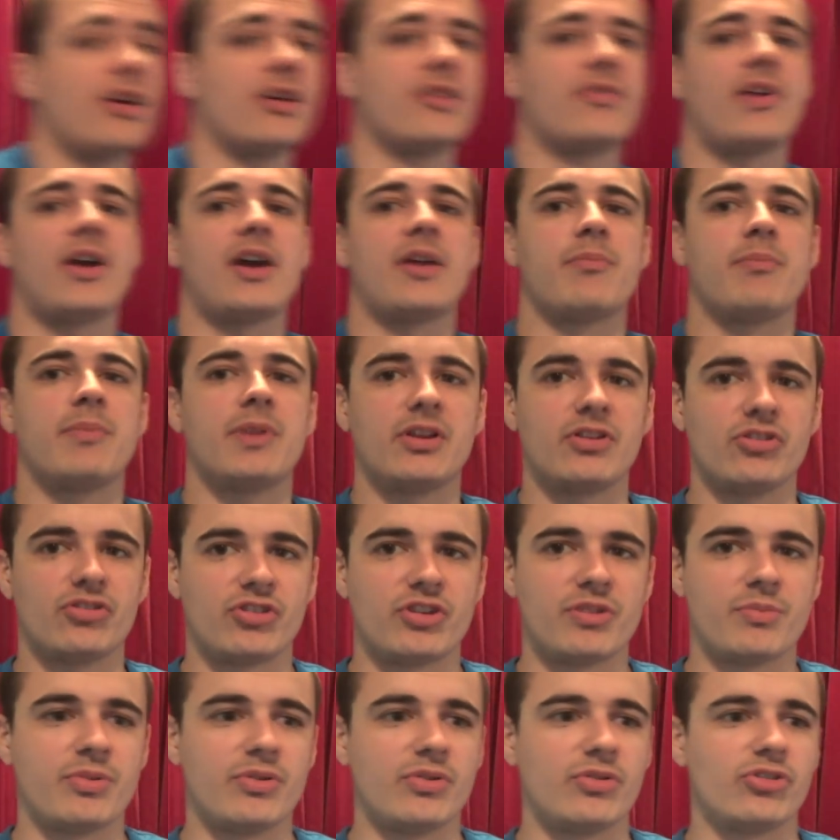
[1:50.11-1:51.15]
I've had
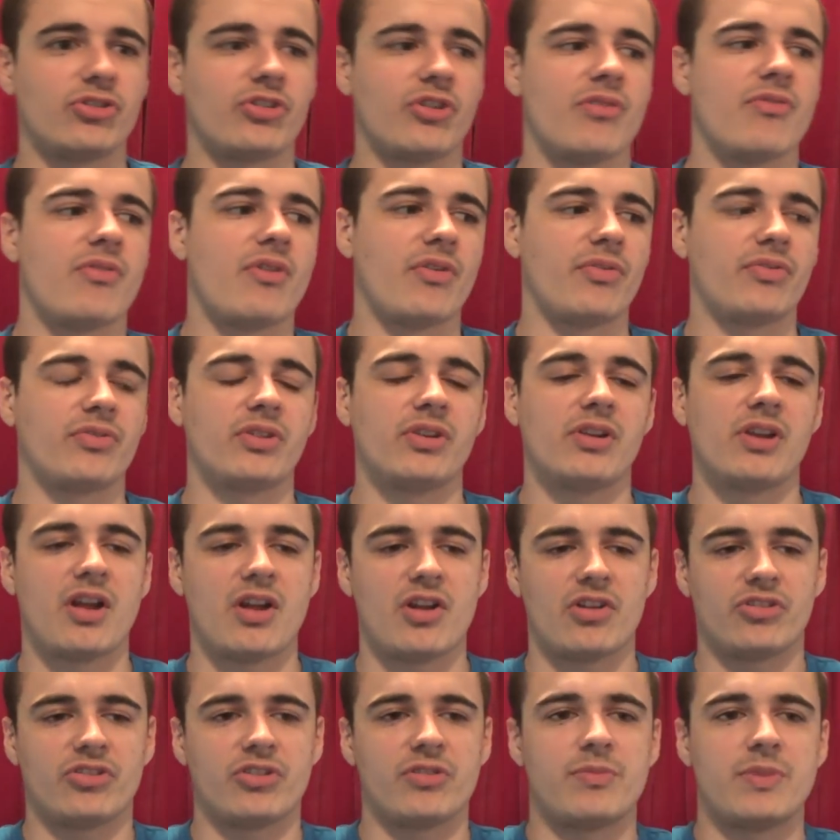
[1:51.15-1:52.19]
military boots that have often
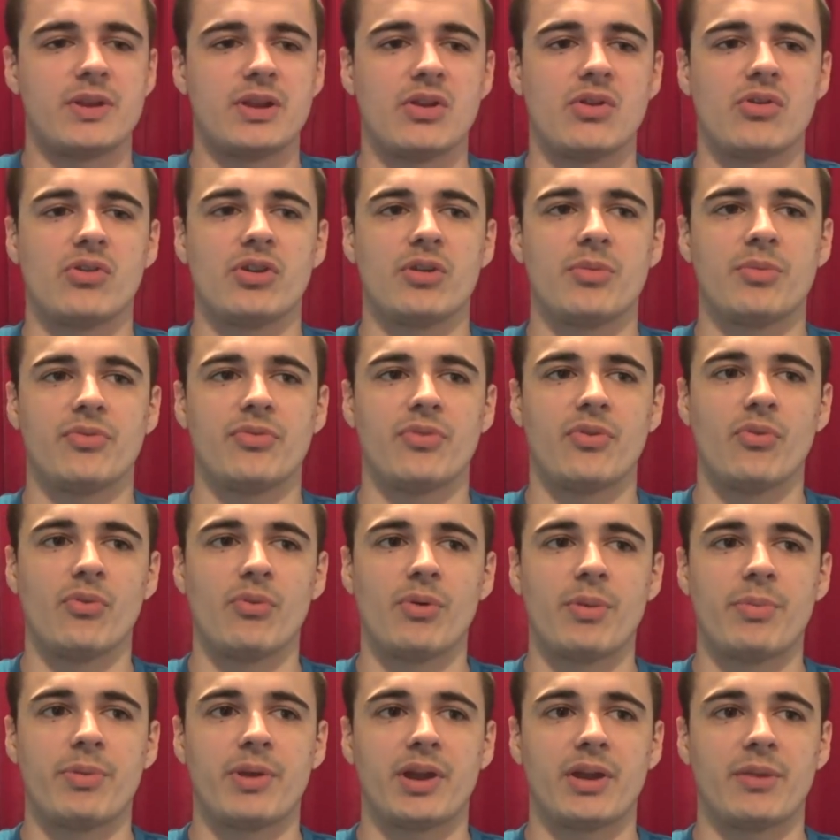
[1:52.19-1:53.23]
lasted me longer before
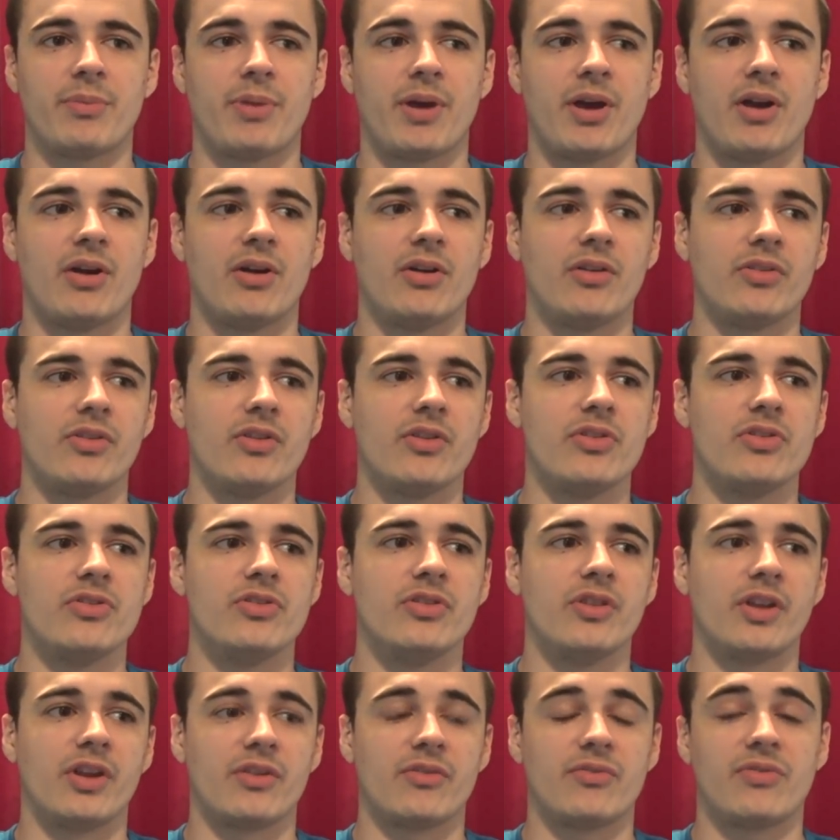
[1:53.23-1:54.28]
ripping apart
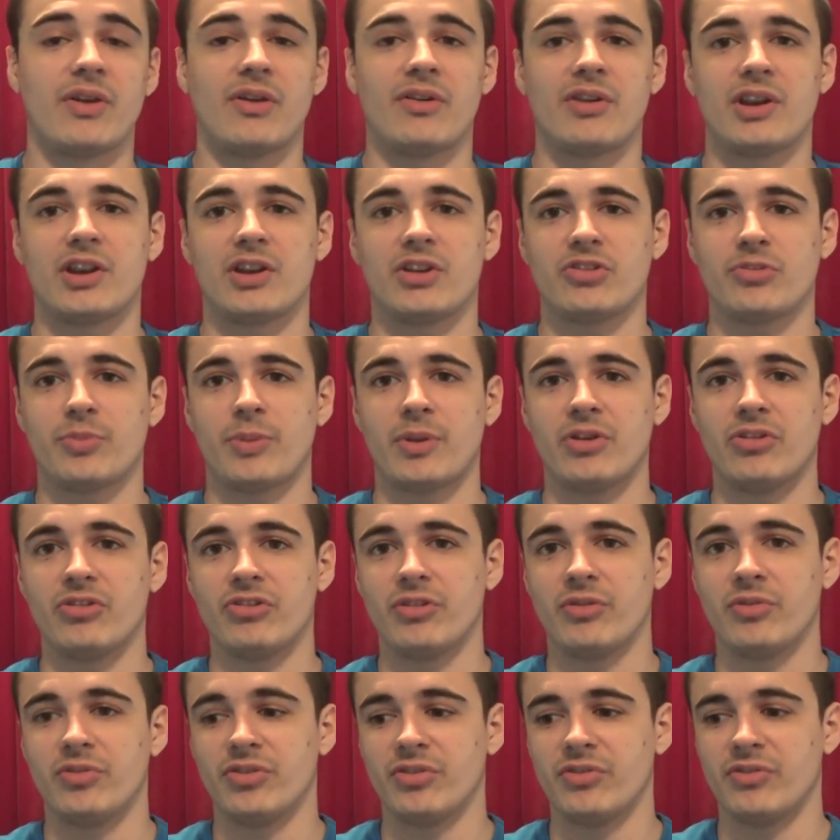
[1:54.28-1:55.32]
than like very
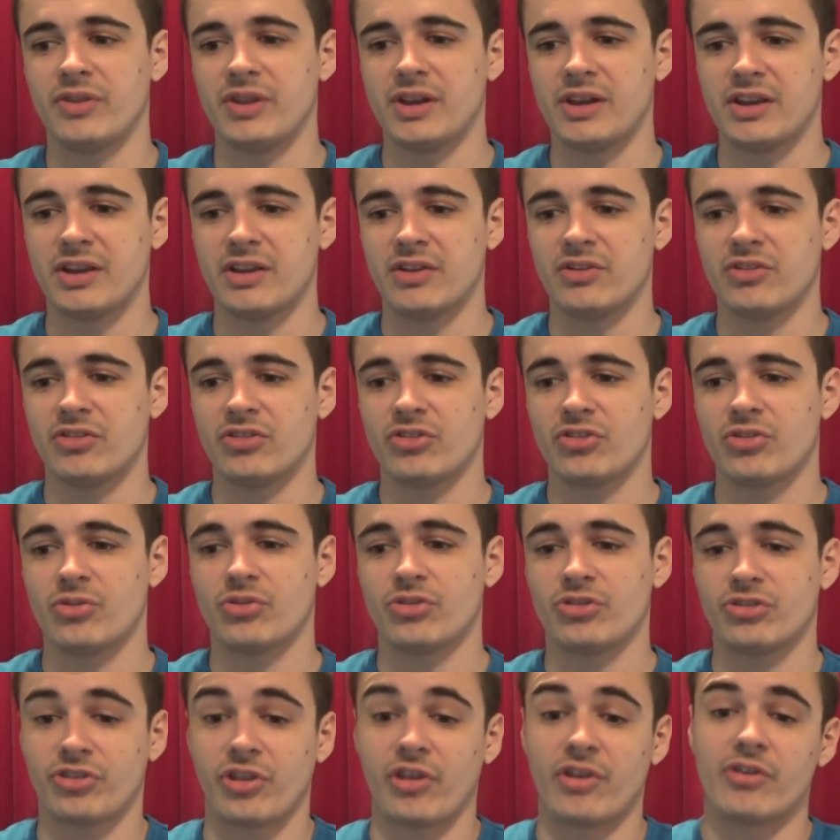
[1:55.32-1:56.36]
expensive civilian sort
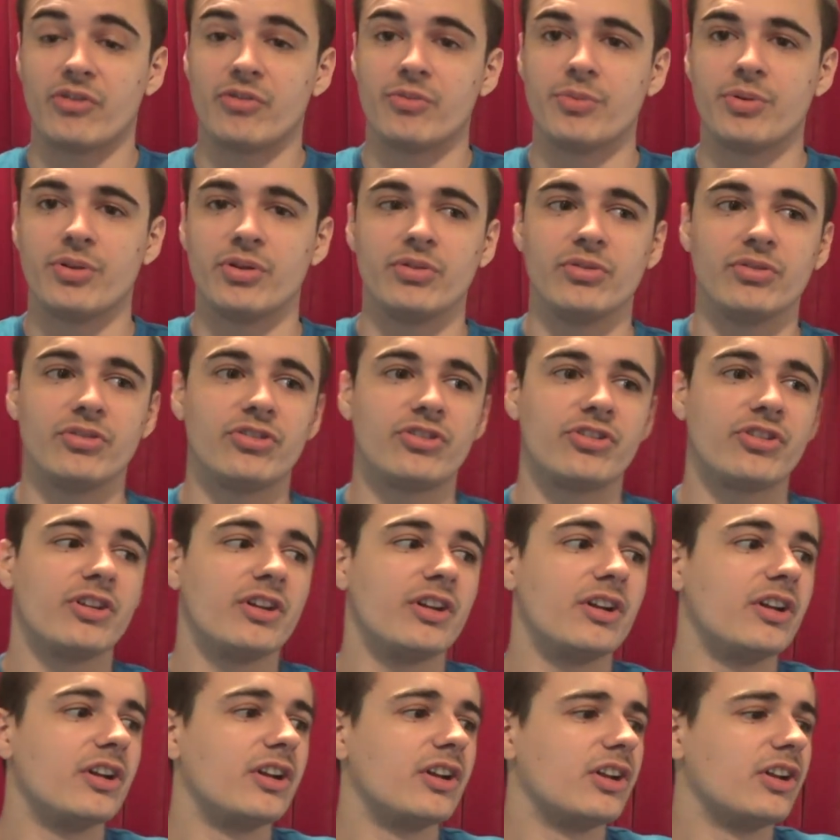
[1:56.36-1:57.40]
of style boots.
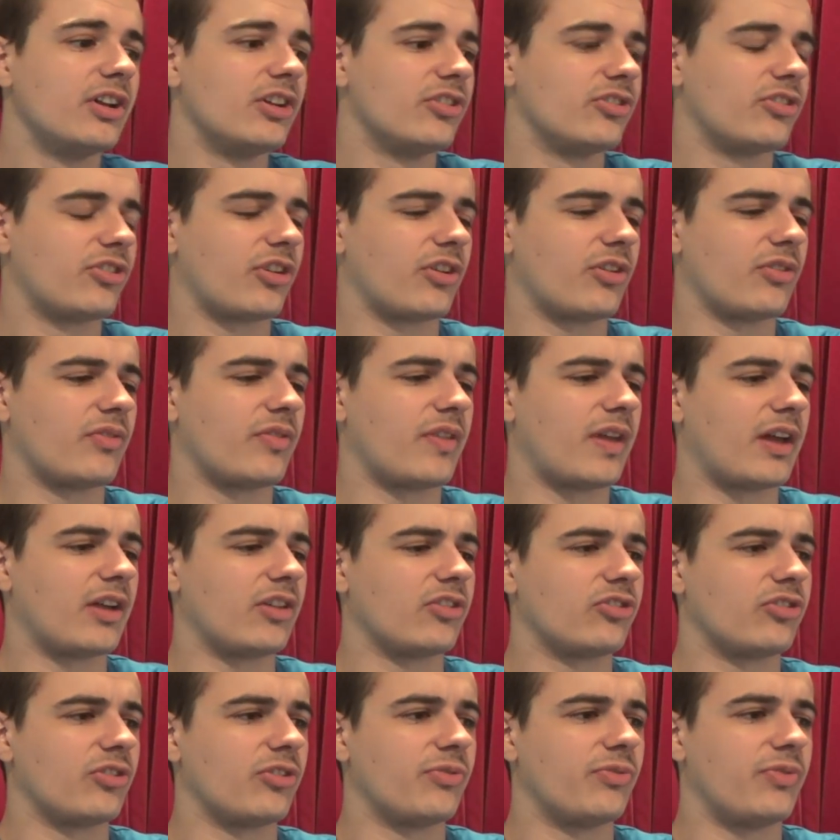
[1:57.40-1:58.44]
So
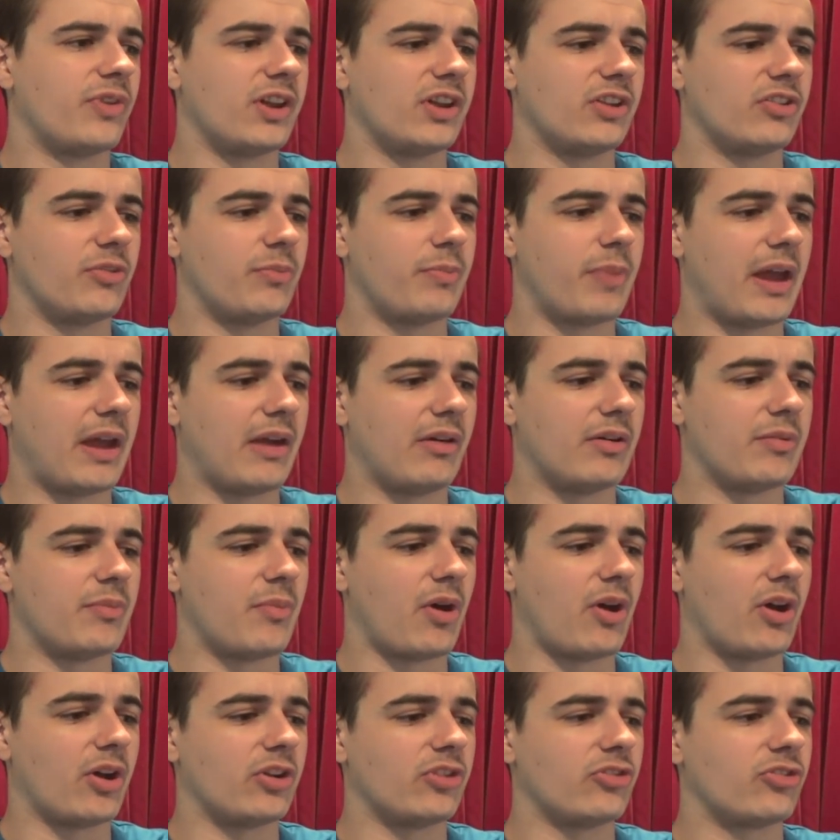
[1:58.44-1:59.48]
that's a thing to bear in
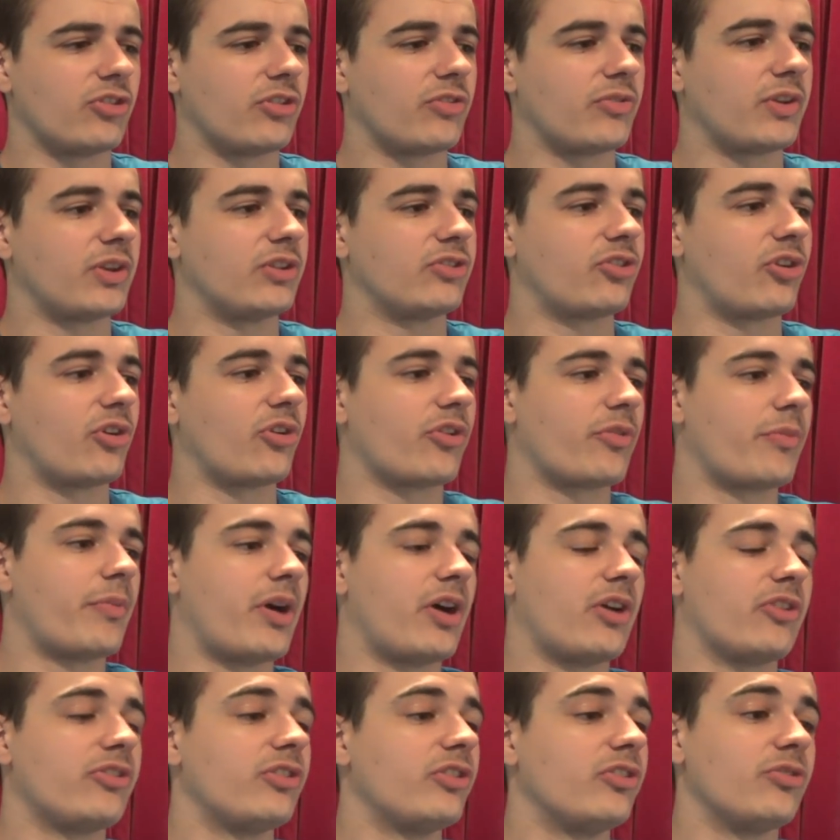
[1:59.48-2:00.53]
mind. I think Doc
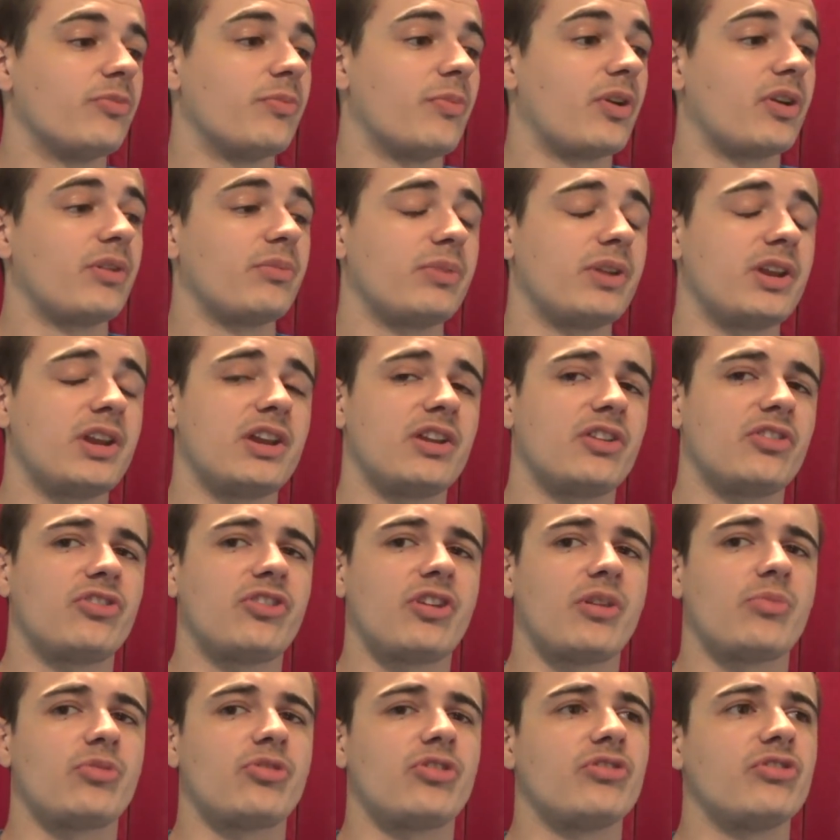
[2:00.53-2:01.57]
Martens might be the
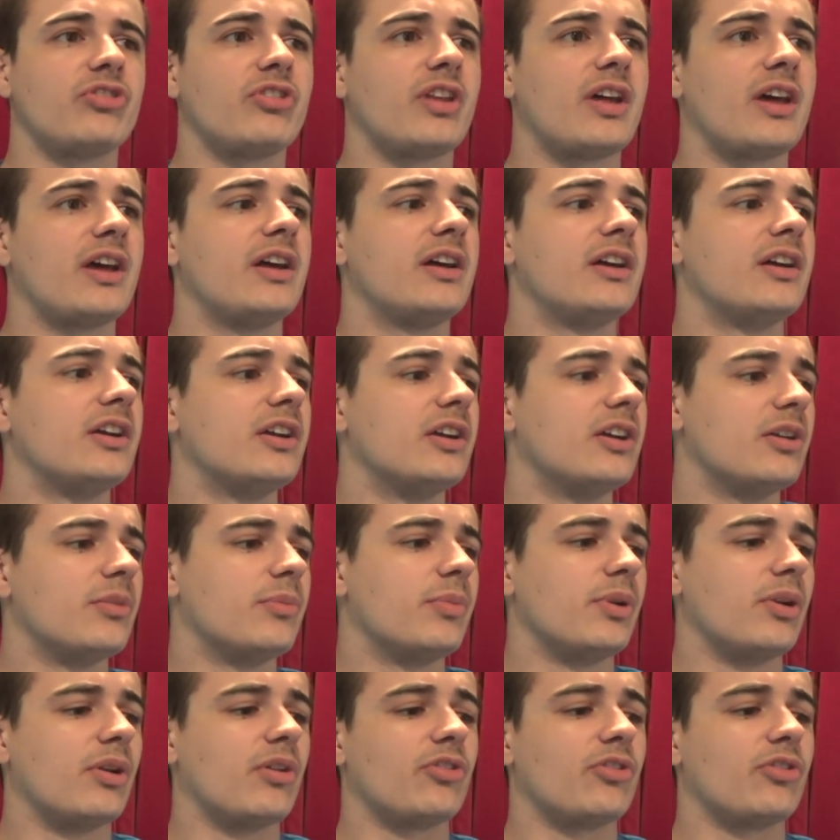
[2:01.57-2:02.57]
exception to that. But